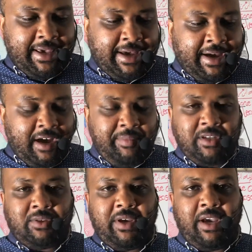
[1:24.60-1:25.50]
coming
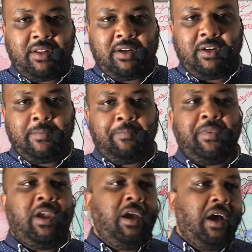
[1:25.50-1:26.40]
together,
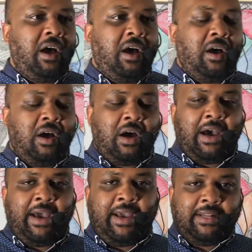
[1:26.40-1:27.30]

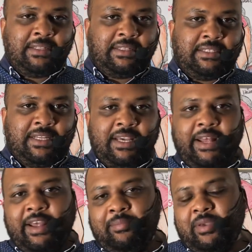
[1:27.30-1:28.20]
and
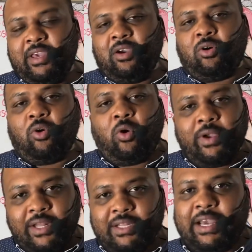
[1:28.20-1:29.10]
DNA being
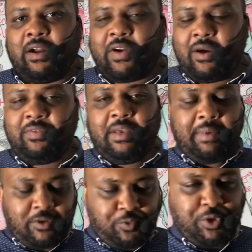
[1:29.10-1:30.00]
coiled around them,
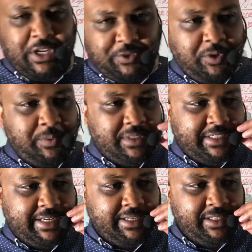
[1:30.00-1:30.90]
as we will
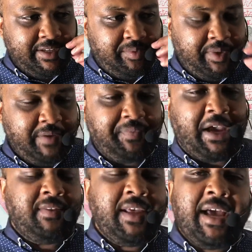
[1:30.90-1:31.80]
see in a little bit.
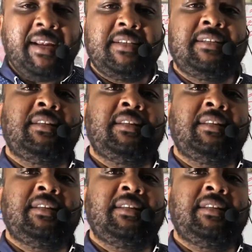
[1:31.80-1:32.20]
And that is